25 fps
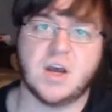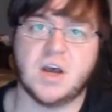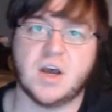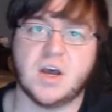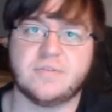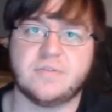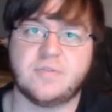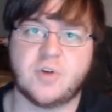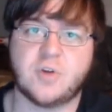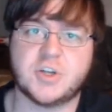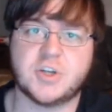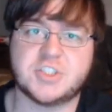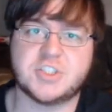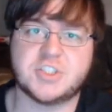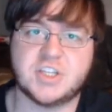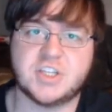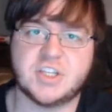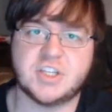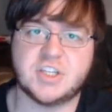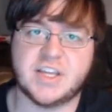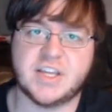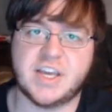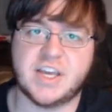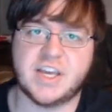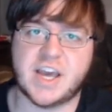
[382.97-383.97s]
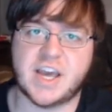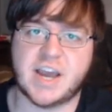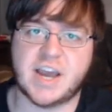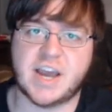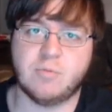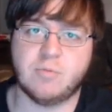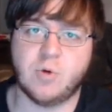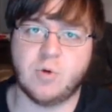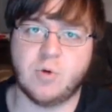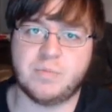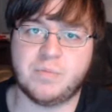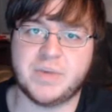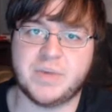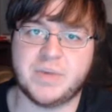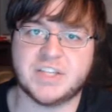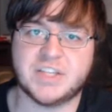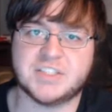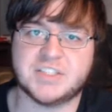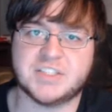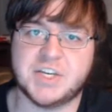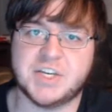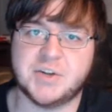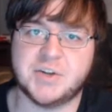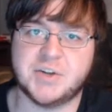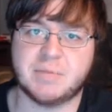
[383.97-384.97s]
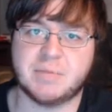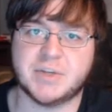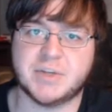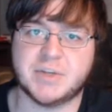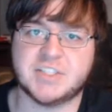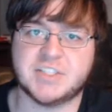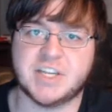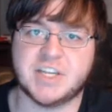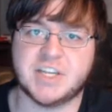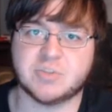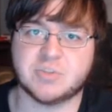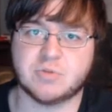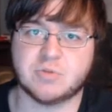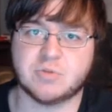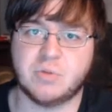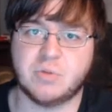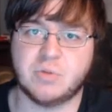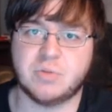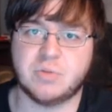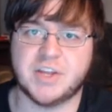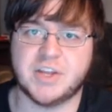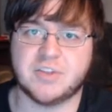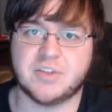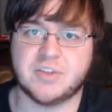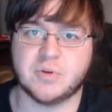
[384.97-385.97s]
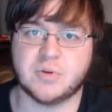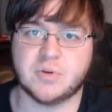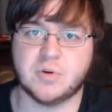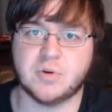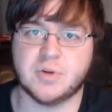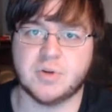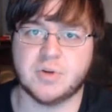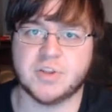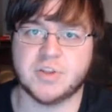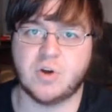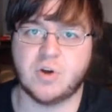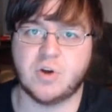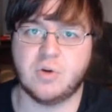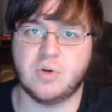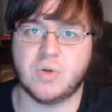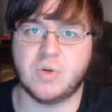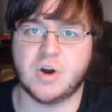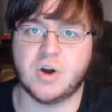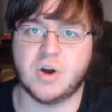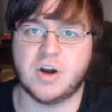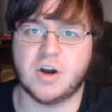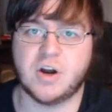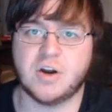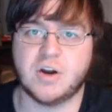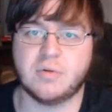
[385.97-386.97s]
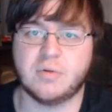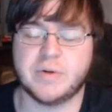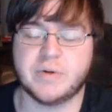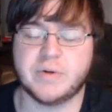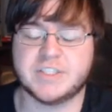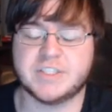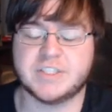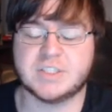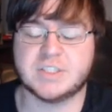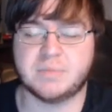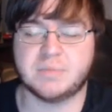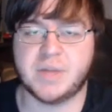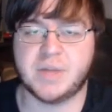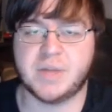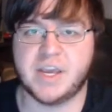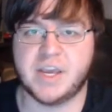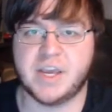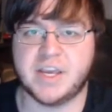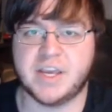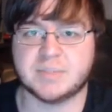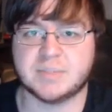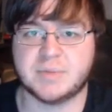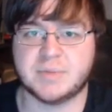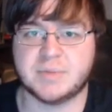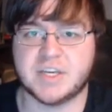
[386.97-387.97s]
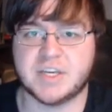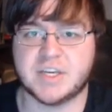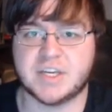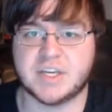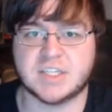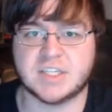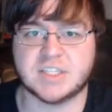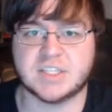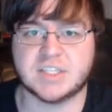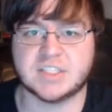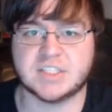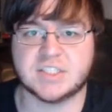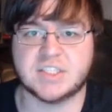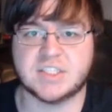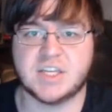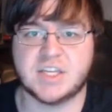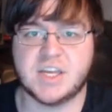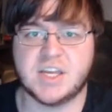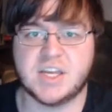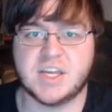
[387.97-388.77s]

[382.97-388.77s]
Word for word: Unfortunately, I won't be continuing my Saints Row playthrough with Omar. Reason being is because